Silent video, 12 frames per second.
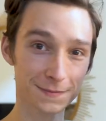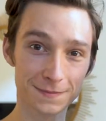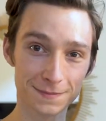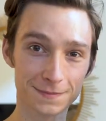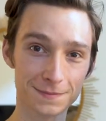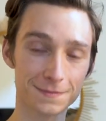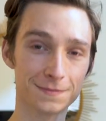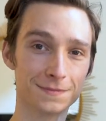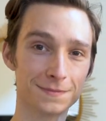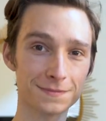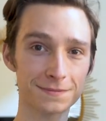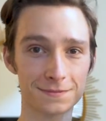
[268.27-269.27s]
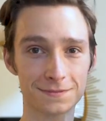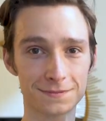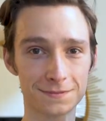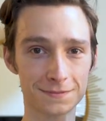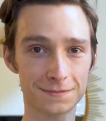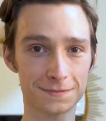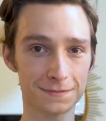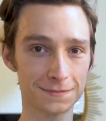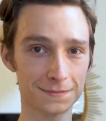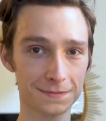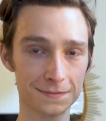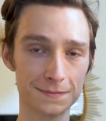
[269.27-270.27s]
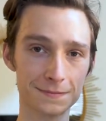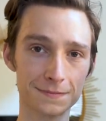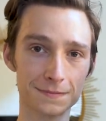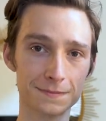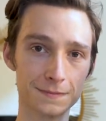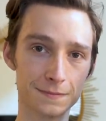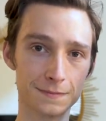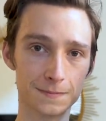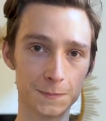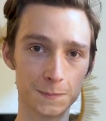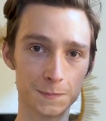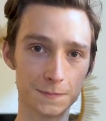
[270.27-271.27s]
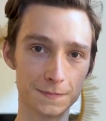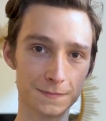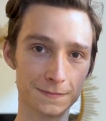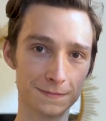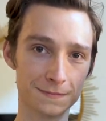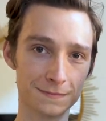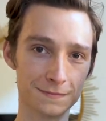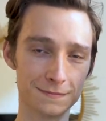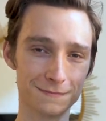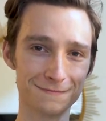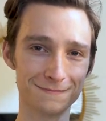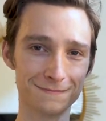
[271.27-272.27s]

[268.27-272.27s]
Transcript: The person shown says nothing.